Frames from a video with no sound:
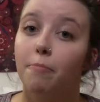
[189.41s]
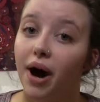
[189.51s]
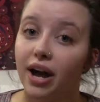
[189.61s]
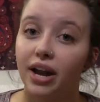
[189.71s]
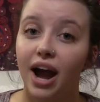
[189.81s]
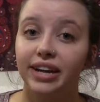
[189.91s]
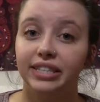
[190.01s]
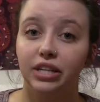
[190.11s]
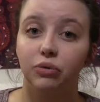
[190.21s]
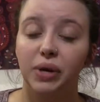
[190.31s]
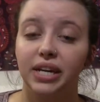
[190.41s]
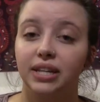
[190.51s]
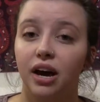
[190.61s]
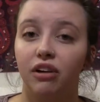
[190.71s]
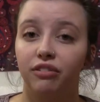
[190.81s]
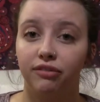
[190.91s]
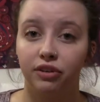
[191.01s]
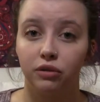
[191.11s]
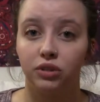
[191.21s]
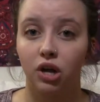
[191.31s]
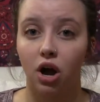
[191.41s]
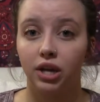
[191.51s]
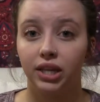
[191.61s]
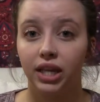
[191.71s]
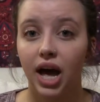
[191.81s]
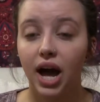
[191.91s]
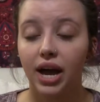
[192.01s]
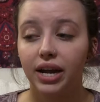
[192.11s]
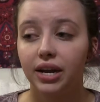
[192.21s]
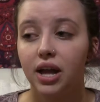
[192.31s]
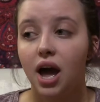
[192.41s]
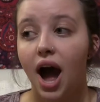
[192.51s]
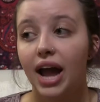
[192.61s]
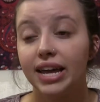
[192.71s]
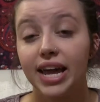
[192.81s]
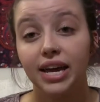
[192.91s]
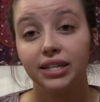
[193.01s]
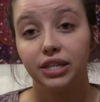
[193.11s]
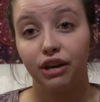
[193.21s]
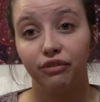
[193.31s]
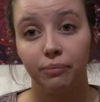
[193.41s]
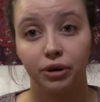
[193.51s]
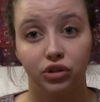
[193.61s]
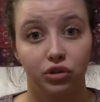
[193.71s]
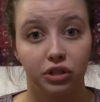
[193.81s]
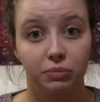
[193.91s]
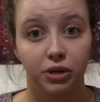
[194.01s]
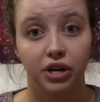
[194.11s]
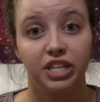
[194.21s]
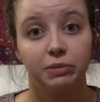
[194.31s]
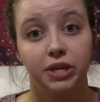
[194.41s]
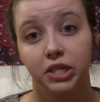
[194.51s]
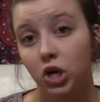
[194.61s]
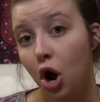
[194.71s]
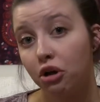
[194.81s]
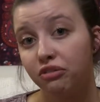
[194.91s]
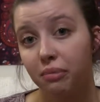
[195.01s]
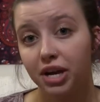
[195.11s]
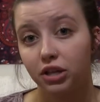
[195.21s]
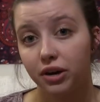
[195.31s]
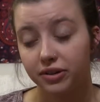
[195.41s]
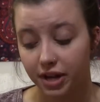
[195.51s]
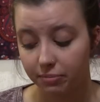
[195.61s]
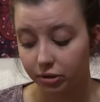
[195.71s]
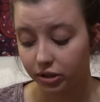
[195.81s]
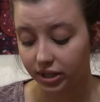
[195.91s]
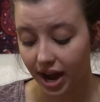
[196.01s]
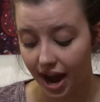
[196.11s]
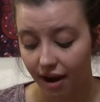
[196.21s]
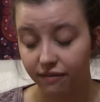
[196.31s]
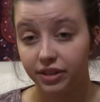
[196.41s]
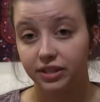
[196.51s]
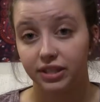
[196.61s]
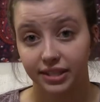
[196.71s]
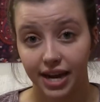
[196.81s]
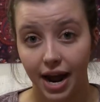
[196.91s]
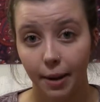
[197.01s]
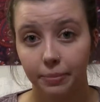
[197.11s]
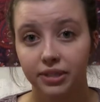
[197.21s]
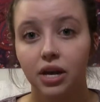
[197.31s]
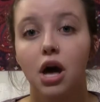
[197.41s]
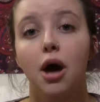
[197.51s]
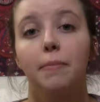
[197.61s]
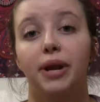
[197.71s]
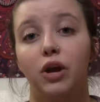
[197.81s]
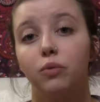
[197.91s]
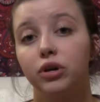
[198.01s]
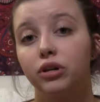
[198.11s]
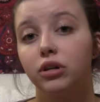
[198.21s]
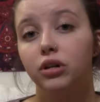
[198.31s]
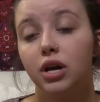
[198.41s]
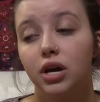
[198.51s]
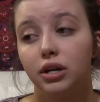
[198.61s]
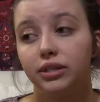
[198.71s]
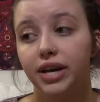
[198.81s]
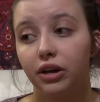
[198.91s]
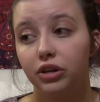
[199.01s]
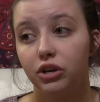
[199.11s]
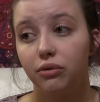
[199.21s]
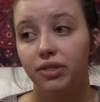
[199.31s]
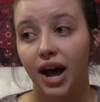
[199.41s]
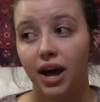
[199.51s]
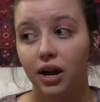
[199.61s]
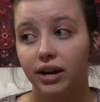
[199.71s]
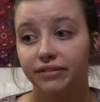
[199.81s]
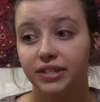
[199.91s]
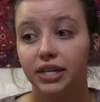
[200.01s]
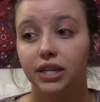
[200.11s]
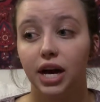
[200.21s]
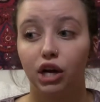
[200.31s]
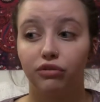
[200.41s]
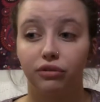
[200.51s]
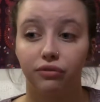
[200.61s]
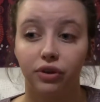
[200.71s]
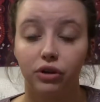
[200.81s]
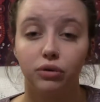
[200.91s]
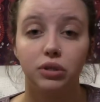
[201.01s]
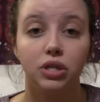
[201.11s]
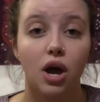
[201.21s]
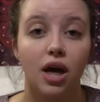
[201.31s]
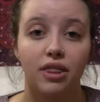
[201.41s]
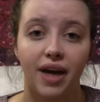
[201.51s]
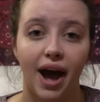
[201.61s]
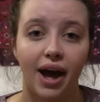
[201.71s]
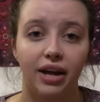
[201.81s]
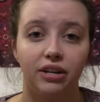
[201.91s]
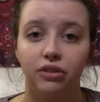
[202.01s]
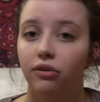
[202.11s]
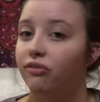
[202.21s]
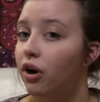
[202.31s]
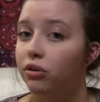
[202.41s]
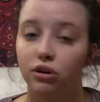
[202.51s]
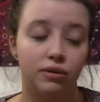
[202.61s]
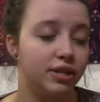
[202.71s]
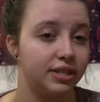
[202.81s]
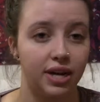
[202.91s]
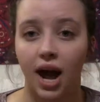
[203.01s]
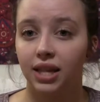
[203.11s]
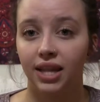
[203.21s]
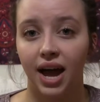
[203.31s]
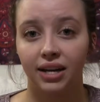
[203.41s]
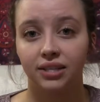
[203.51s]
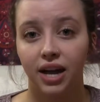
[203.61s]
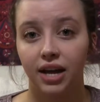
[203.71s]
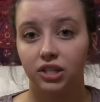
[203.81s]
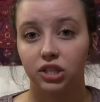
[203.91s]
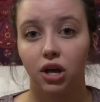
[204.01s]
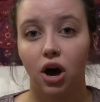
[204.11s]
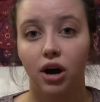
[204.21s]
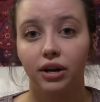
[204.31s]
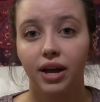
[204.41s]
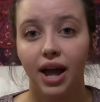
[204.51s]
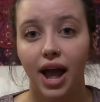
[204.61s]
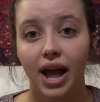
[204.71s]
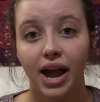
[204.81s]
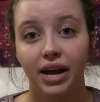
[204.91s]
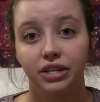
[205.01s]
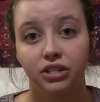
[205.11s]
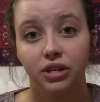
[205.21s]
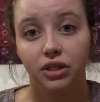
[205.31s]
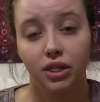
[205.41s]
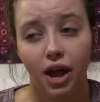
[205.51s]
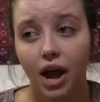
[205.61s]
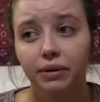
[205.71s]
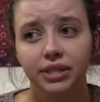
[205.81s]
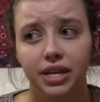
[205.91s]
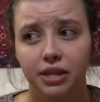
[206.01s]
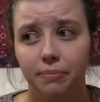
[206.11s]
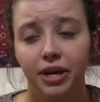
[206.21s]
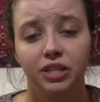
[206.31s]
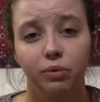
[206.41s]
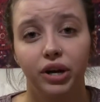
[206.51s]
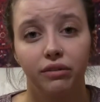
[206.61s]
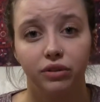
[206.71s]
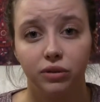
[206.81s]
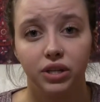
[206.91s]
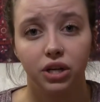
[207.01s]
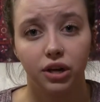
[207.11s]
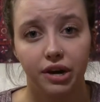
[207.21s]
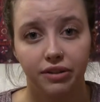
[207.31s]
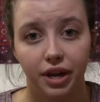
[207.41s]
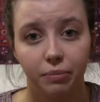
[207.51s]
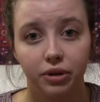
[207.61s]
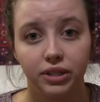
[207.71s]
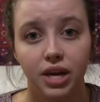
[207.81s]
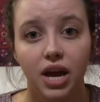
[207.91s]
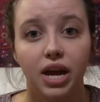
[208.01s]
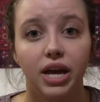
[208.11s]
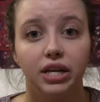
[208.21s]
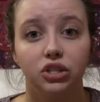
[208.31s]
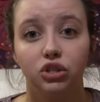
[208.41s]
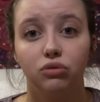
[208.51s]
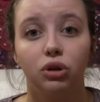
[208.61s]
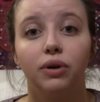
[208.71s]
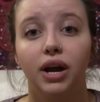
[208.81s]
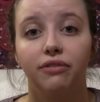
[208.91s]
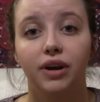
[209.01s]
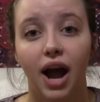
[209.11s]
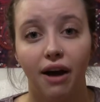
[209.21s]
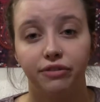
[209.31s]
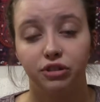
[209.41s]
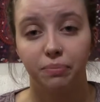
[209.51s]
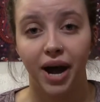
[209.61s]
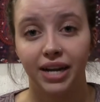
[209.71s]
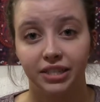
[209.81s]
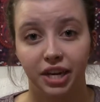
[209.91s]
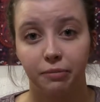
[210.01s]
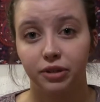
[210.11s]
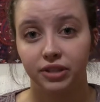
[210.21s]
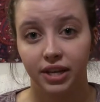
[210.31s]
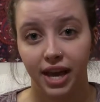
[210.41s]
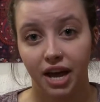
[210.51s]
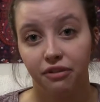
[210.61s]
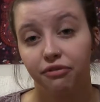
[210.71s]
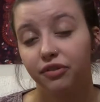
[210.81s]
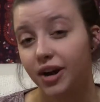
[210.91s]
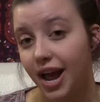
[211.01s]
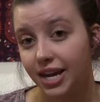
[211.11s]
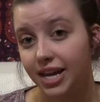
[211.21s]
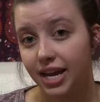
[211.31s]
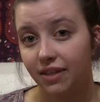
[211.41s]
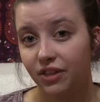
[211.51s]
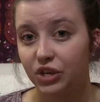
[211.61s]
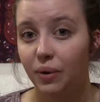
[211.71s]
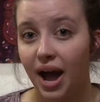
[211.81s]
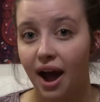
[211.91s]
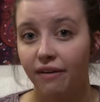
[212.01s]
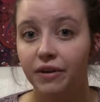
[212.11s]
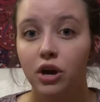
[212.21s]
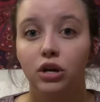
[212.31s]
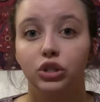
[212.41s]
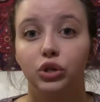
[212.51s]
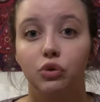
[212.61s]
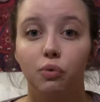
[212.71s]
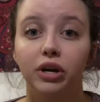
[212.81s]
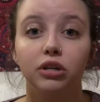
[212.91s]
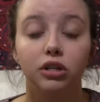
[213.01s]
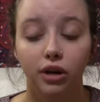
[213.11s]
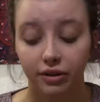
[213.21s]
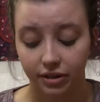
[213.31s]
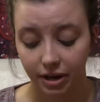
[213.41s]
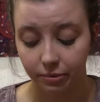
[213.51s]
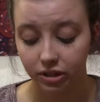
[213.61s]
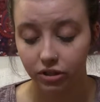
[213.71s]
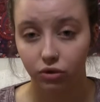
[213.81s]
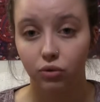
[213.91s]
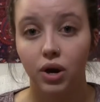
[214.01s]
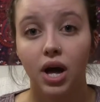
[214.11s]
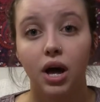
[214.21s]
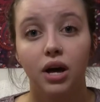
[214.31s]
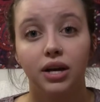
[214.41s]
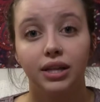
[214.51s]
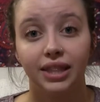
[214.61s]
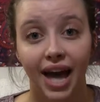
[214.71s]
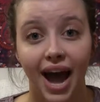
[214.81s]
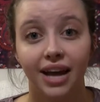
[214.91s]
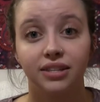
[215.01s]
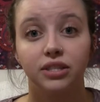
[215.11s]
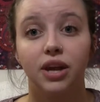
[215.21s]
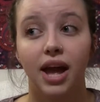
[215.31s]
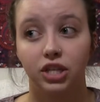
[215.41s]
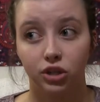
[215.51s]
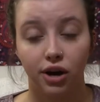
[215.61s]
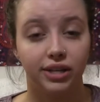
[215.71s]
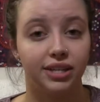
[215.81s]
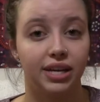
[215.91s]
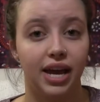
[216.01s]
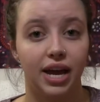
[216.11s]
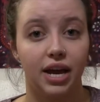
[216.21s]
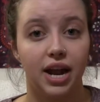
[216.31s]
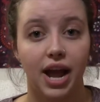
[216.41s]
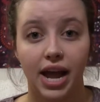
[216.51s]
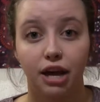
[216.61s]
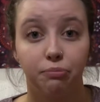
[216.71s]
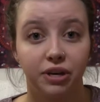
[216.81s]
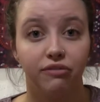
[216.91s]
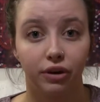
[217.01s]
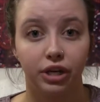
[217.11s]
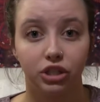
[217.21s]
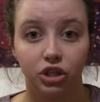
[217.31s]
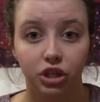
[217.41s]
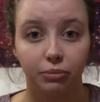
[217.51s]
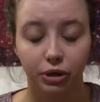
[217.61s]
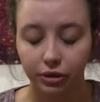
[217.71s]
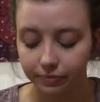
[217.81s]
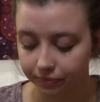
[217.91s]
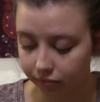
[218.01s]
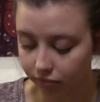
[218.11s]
But I did read a lot of reviews online. I can't say from personal experience because all of my cloth diapers have the snaps, but I will tell you that I've seen a lot of reviews that the Velcro does not last as long. And I would say the biggest point of using cloth diapers is you don't ever have to buy diapers again for any kid that you have. So you want your cloth diaper to last as long as it can and be very durable.